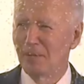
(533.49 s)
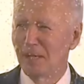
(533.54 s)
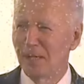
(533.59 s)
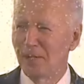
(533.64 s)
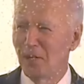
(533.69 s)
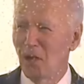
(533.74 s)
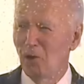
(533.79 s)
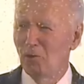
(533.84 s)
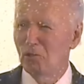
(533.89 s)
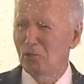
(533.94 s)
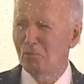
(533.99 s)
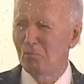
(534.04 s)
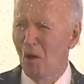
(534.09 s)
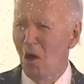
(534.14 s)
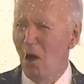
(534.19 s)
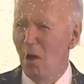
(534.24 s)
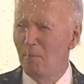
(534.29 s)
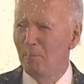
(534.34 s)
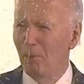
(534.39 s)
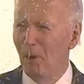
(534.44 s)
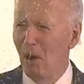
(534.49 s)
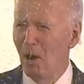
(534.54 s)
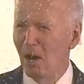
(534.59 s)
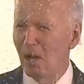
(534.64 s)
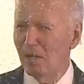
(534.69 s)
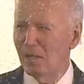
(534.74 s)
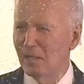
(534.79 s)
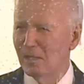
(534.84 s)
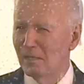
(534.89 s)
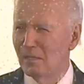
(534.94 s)
In no small
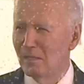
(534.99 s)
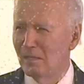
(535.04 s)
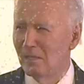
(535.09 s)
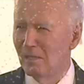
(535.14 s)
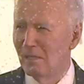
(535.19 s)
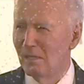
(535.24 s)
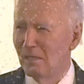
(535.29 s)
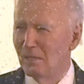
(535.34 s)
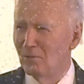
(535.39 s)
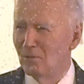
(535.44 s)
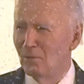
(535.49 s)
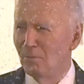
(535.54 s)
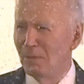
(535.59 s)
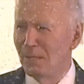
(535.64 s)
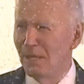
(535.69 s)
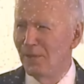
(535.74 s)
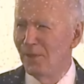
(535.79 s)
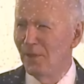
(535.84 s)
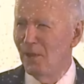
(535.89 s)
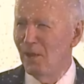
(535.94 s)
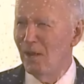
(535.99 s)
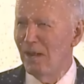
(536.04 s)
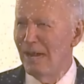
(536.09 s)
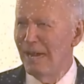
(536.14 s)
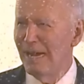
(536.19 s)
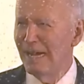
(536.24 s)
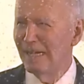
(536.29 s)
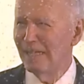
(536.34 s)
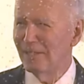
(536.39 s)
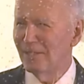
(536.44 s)
part will be in their
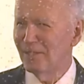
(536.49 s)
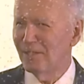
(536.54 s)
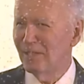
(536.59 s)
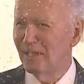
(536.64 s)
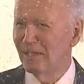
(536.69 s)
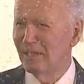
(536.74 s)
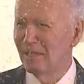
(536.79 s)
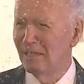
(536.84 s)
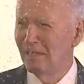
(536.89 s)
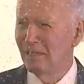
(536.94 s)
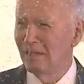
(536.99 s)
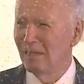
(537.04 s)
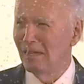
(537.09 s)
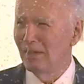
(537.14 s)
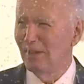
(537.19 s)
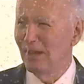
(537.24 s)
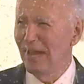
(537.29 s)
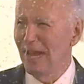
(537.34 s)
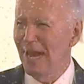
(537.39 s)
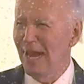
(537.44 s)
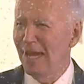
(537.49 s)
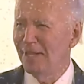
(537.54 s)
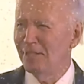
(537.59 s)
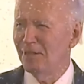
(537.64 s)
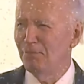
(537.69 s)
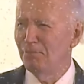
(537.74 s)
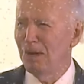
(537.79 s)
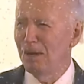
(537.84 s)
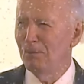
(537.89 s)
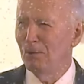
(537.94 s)
hands, in the hands
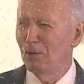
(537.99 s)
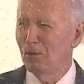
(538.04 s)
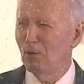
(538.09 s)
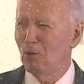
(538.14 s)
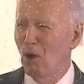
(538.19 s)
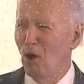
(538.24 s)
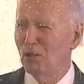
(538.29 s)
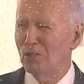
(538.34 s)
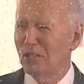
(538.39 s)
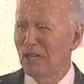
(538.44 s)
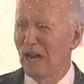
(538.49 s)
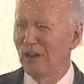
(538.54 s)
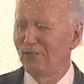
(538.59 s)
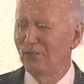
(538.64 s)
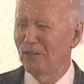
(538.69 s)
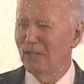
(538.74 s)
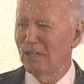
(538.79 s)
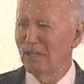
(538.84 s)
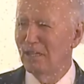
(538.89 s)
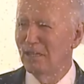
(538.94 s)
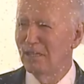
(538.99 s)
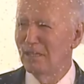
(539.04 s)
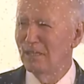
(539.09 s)
of people across Africa,